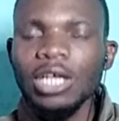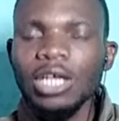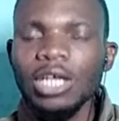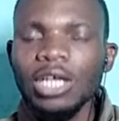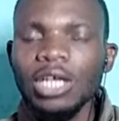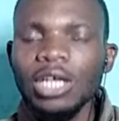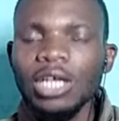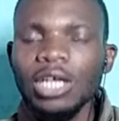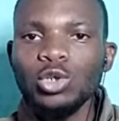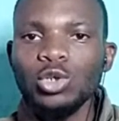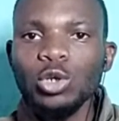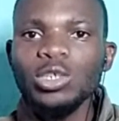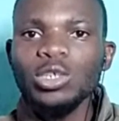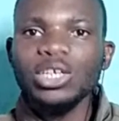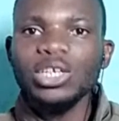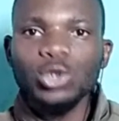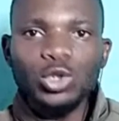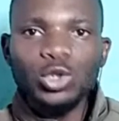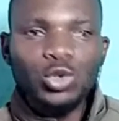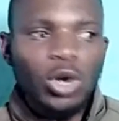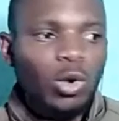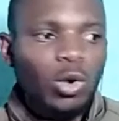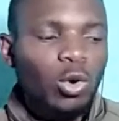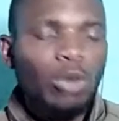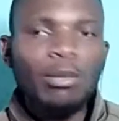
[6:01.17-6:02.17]
Dr.
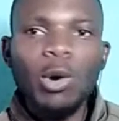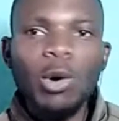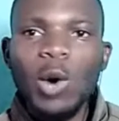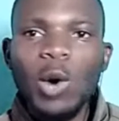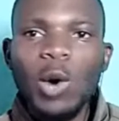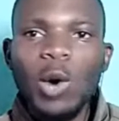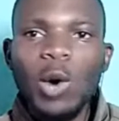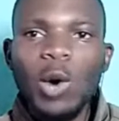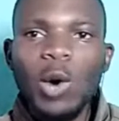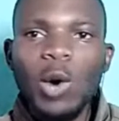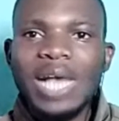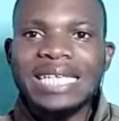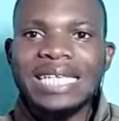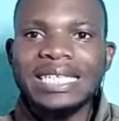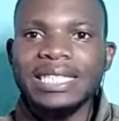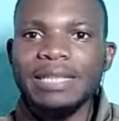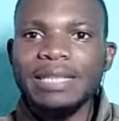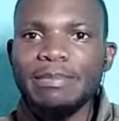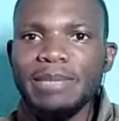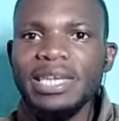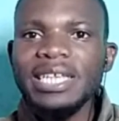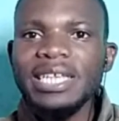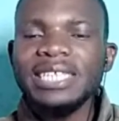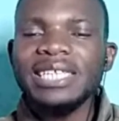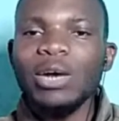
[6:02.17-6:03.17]
Joshua Nkomo was the
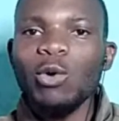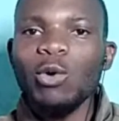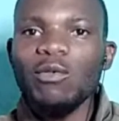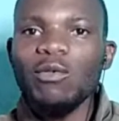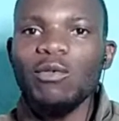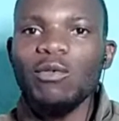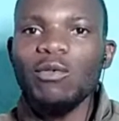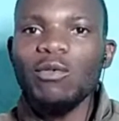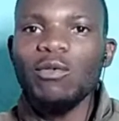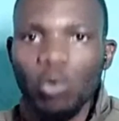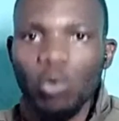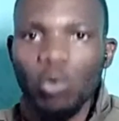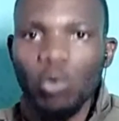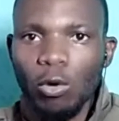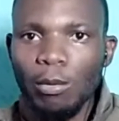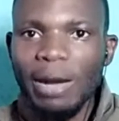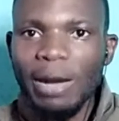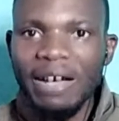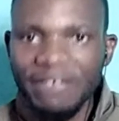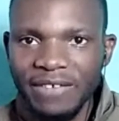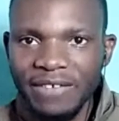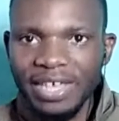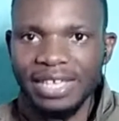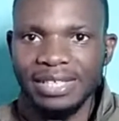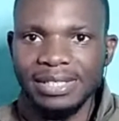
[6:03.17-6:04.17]
Minister of Home
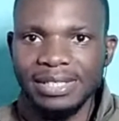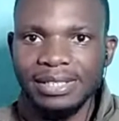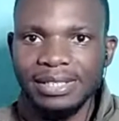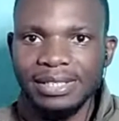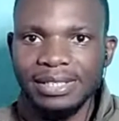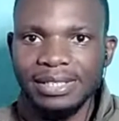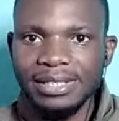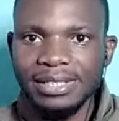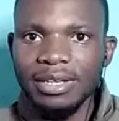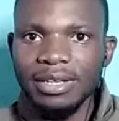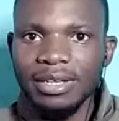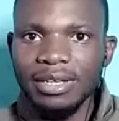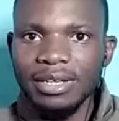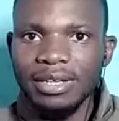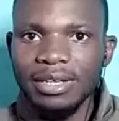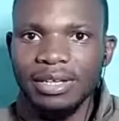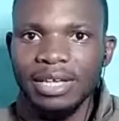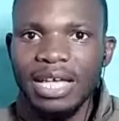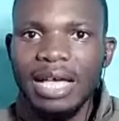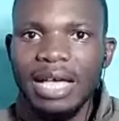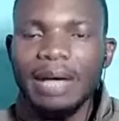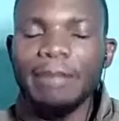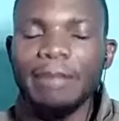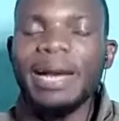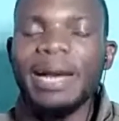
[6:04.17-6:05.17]
Affairs,
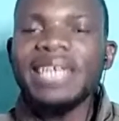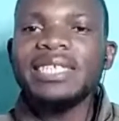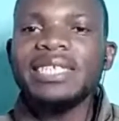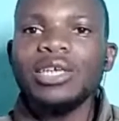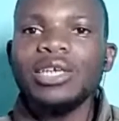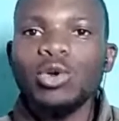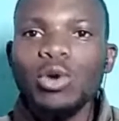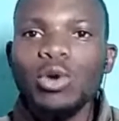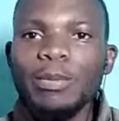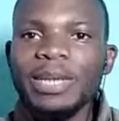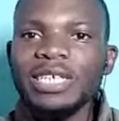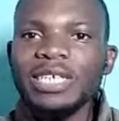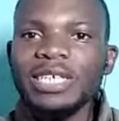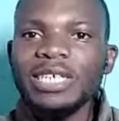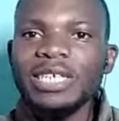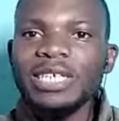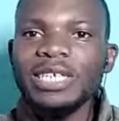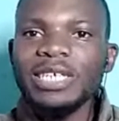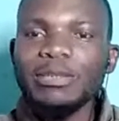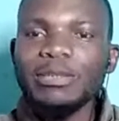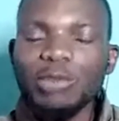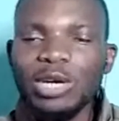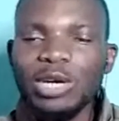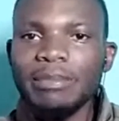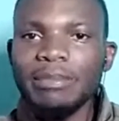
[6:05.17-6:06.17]
but Robert
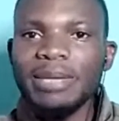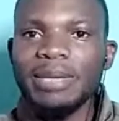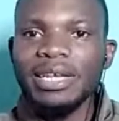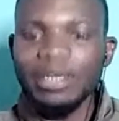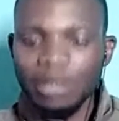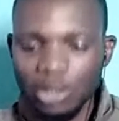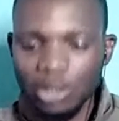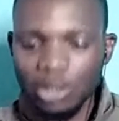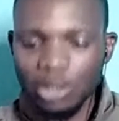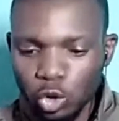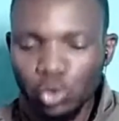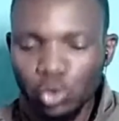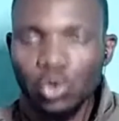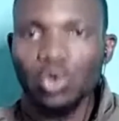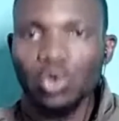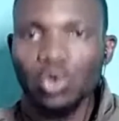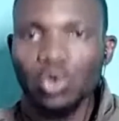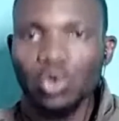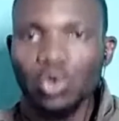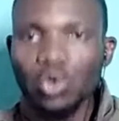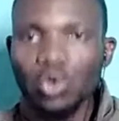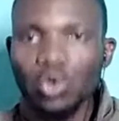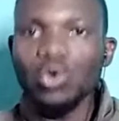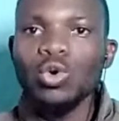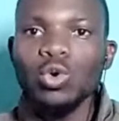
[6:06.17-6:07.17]
Mugabe took
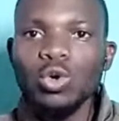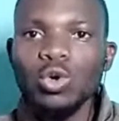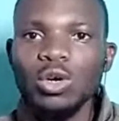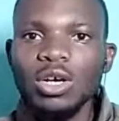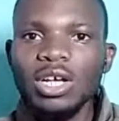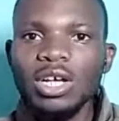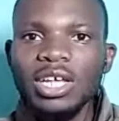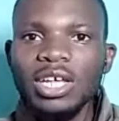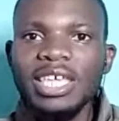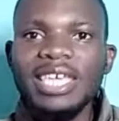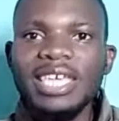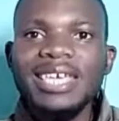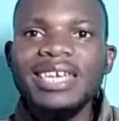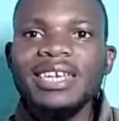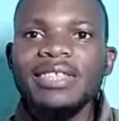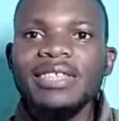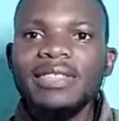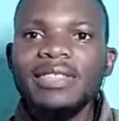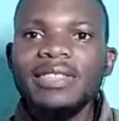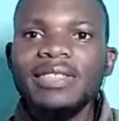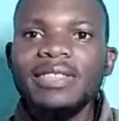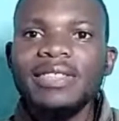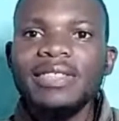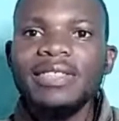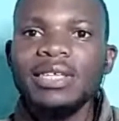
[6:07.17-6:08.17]
in
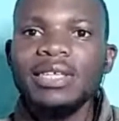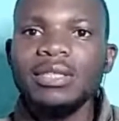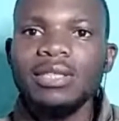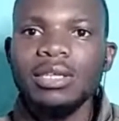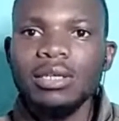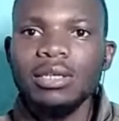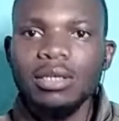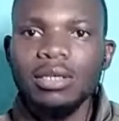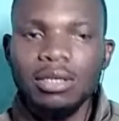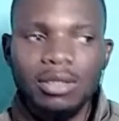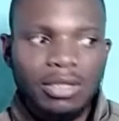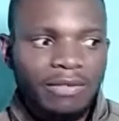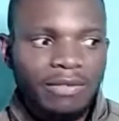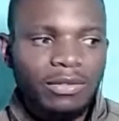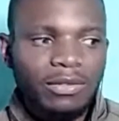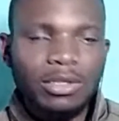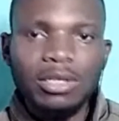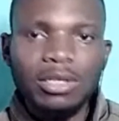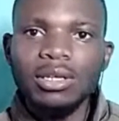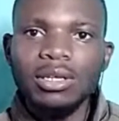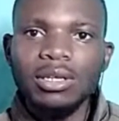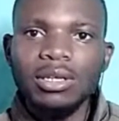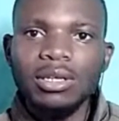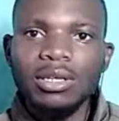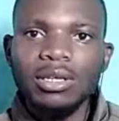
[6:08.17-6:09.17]

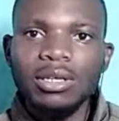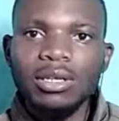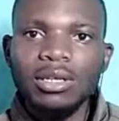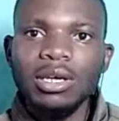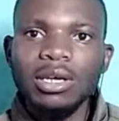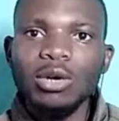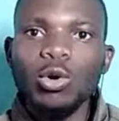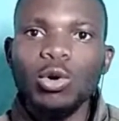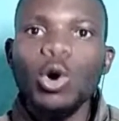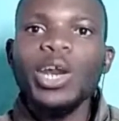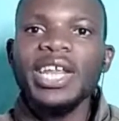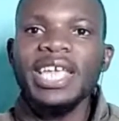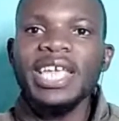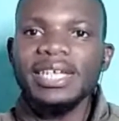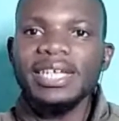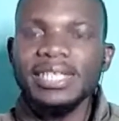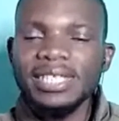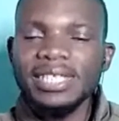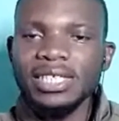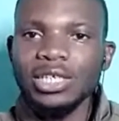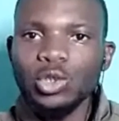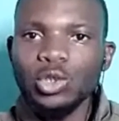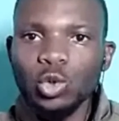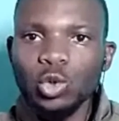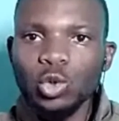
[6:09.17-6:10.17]
the
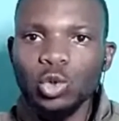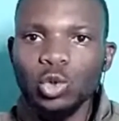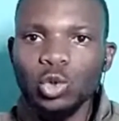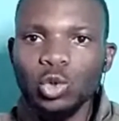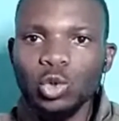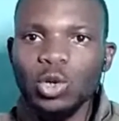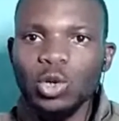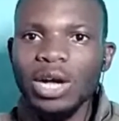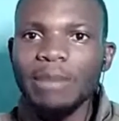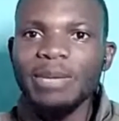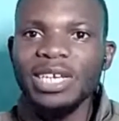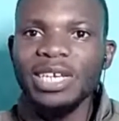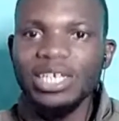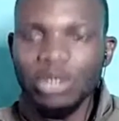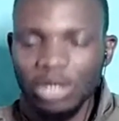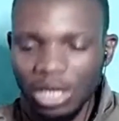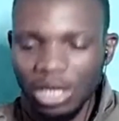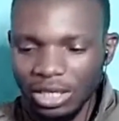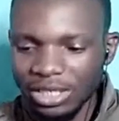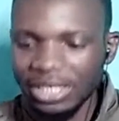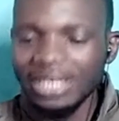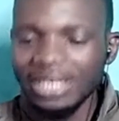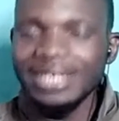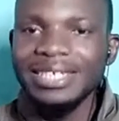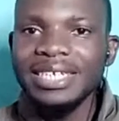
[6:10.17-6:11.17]
Koreans to come
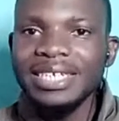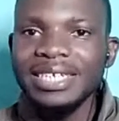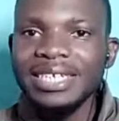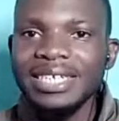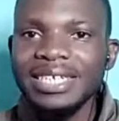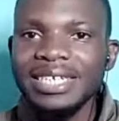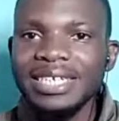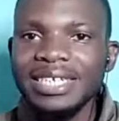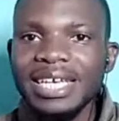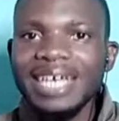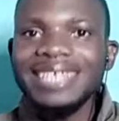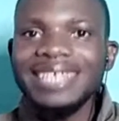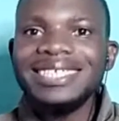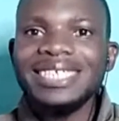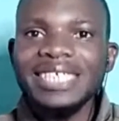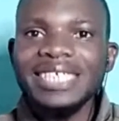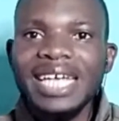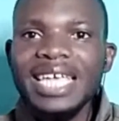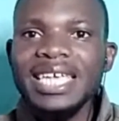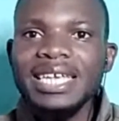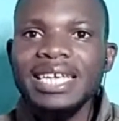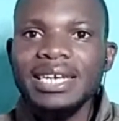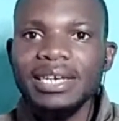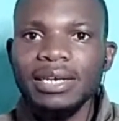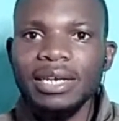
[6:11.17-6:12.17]
and
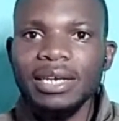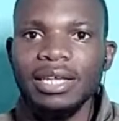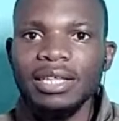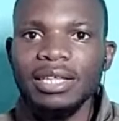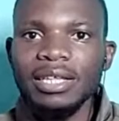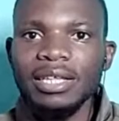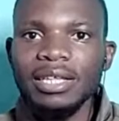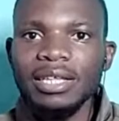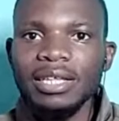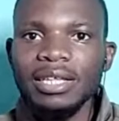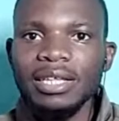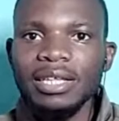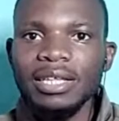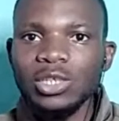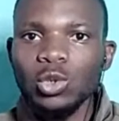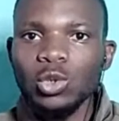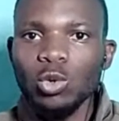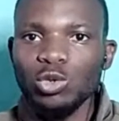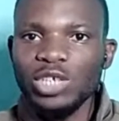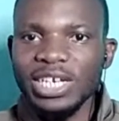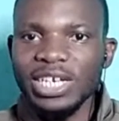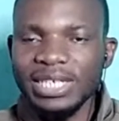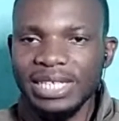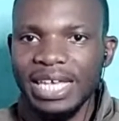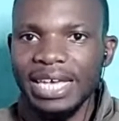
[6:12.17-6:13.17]
train the
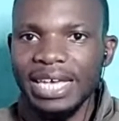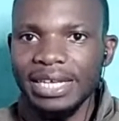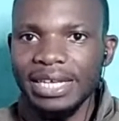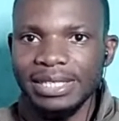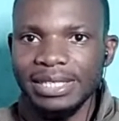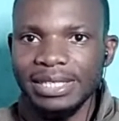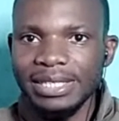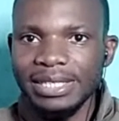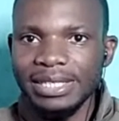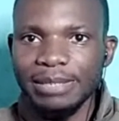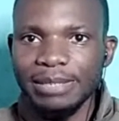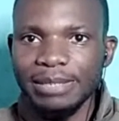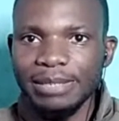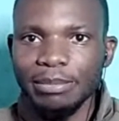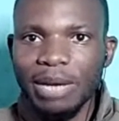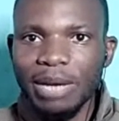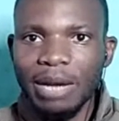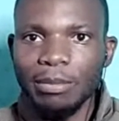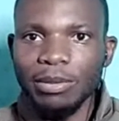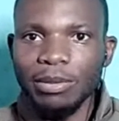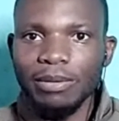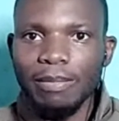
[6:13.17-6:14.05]
soldiers here in Zimbabwe.